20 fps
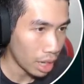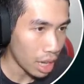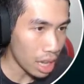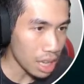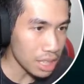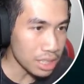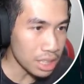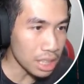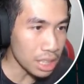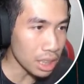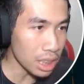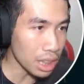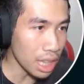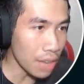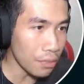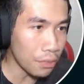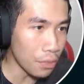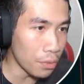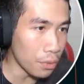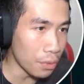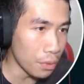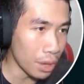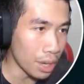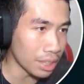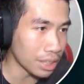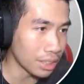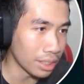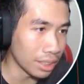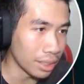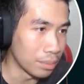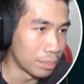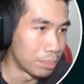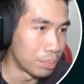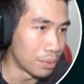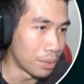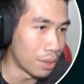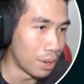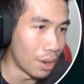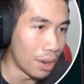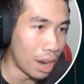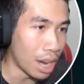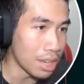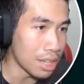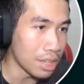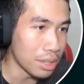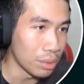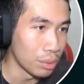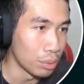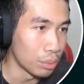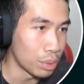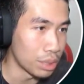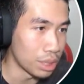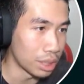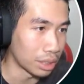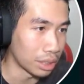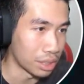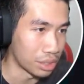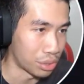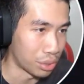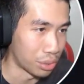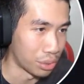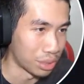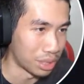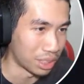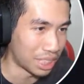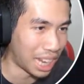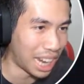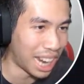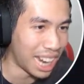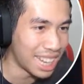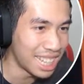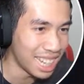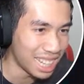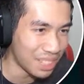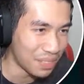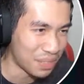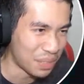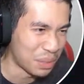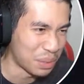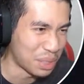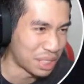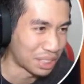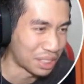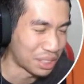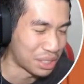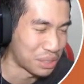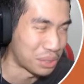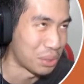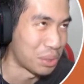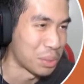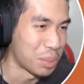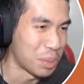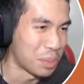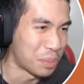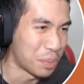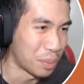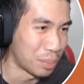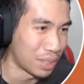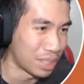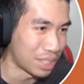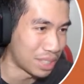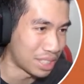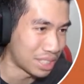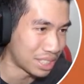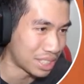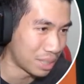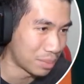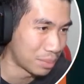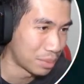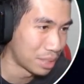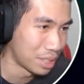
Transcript: It's a left or right click. Bro, I didn't even read the controls again. I didn't even read the controls before playing this game.